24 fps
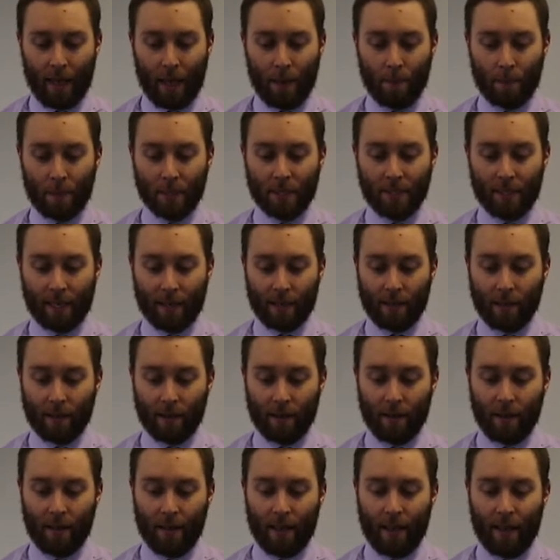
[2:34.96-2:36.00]
In
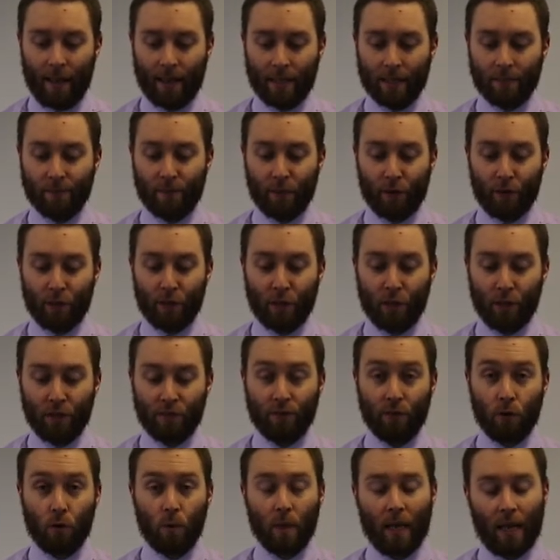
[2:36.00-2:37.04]
particular, it is very
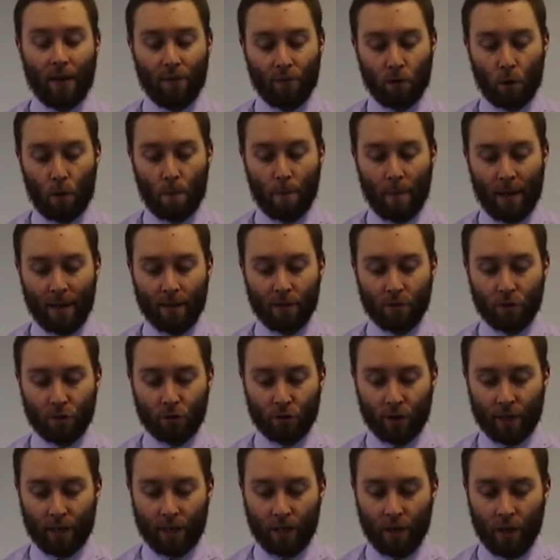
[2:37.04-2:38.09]
useful, if not
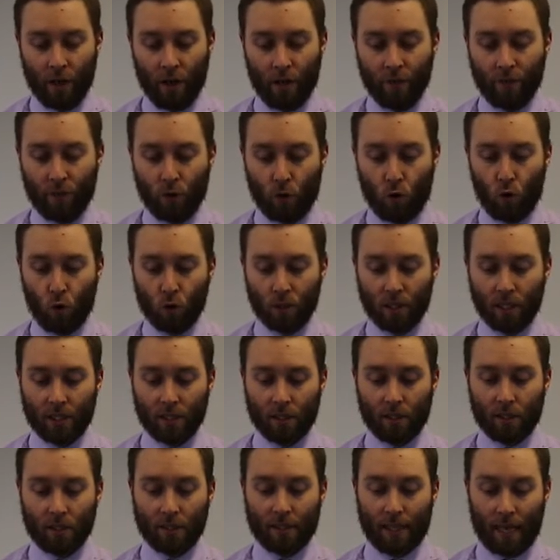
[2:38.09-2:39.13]
mandatory, for courses
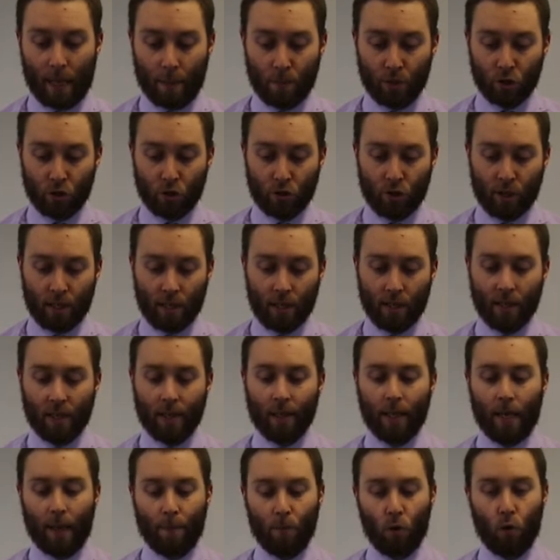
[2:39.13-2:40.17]
such as chemistry,
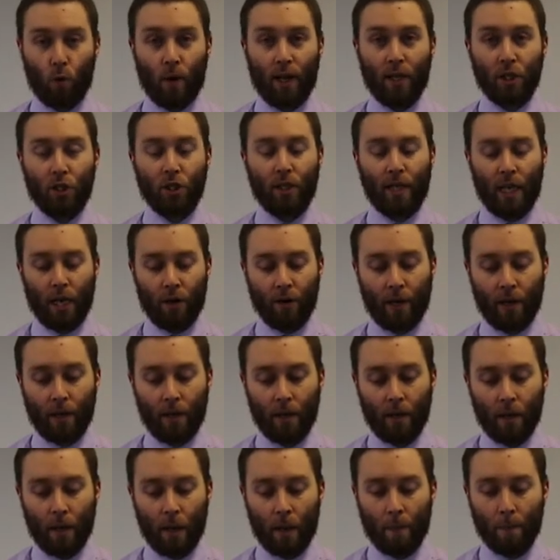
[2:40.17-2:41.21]
chemical
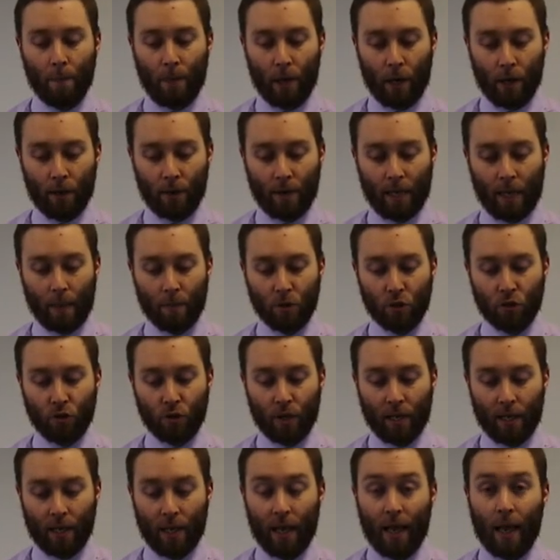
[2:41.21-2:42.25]
engineering,
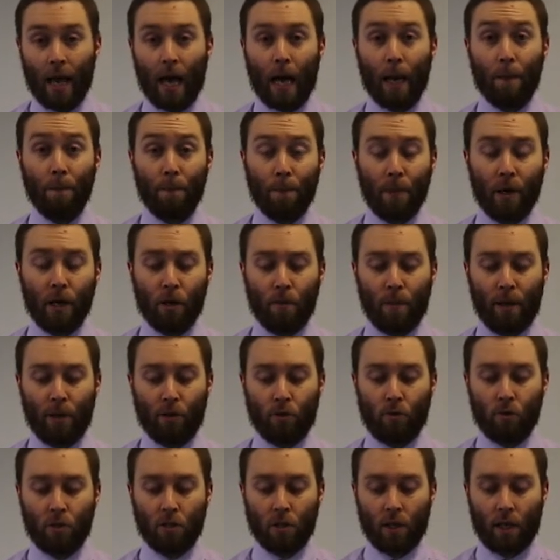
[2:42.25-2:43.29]
biochemistry and
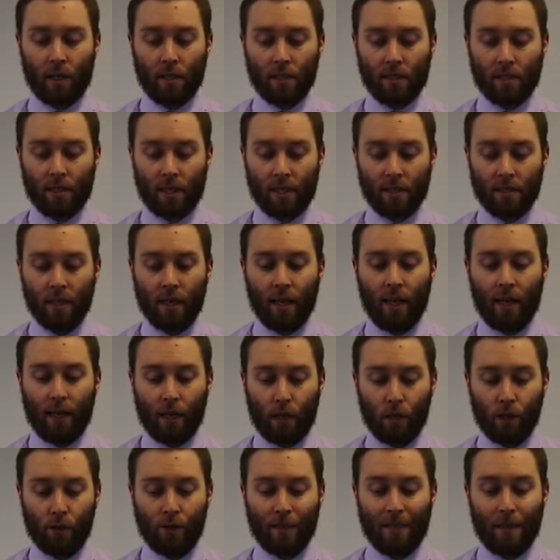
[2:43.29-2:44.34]
biomedical sciences,
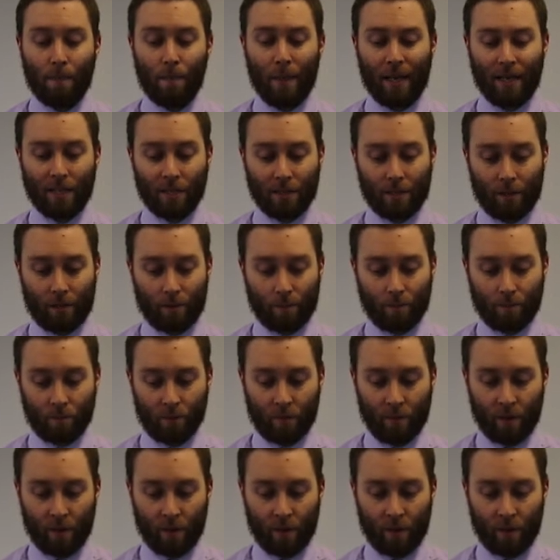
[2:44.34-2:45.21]
including medicine.